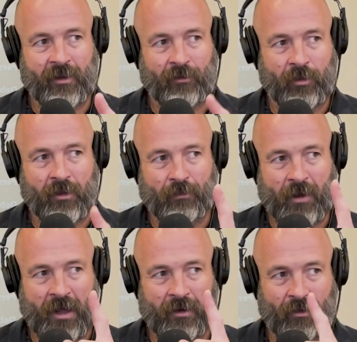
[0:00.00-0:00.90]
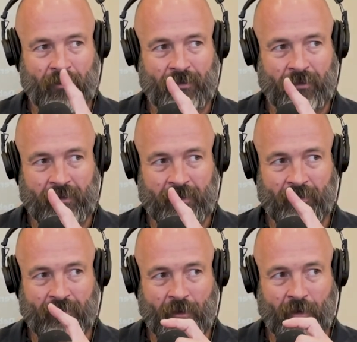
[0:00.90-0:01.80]
There's the part of
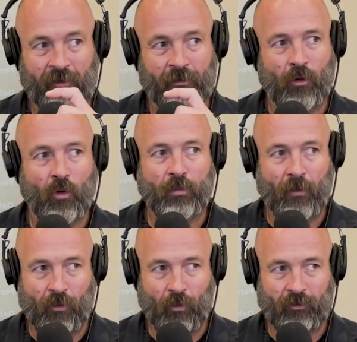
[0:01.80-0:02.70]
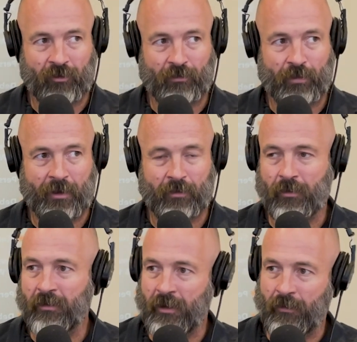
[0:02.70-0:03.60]
the very small proportion of
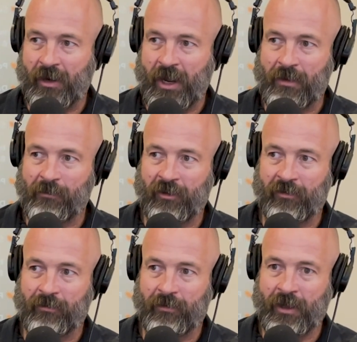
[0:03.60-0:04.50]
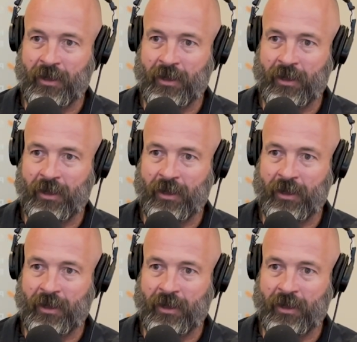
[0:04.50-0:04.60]
people that are in Amiee's